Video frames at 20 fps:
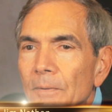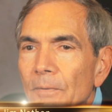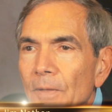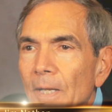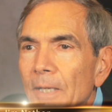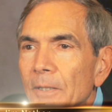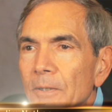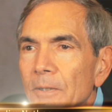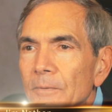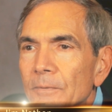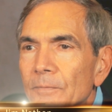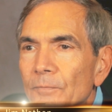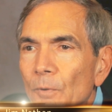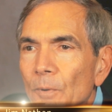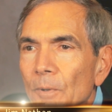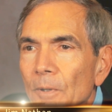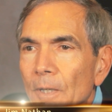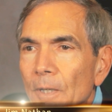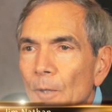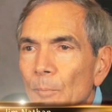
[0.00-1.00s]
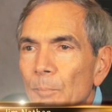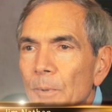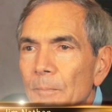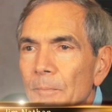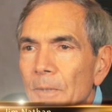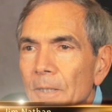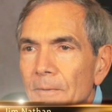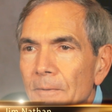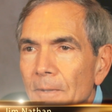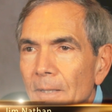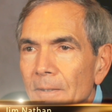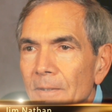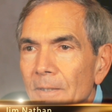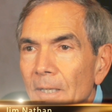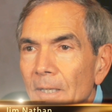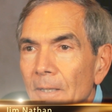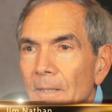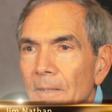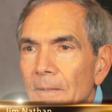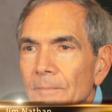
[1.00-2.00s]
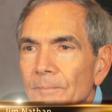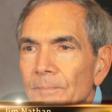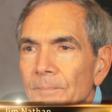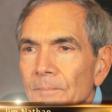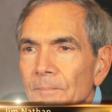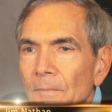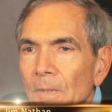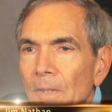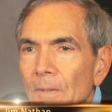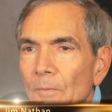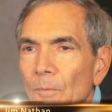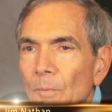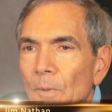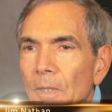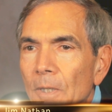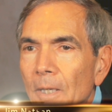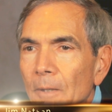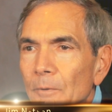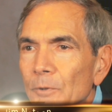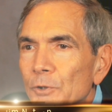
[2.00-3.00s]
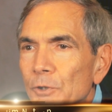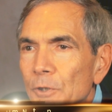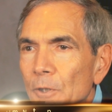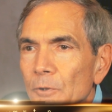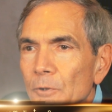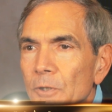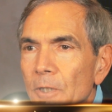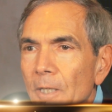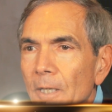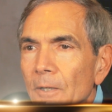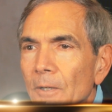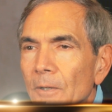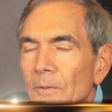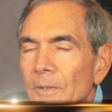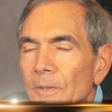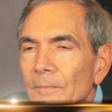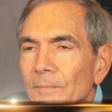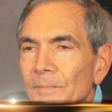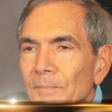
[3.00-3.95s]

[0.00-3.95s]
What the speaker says: thank you for helping me that day when I was so scared."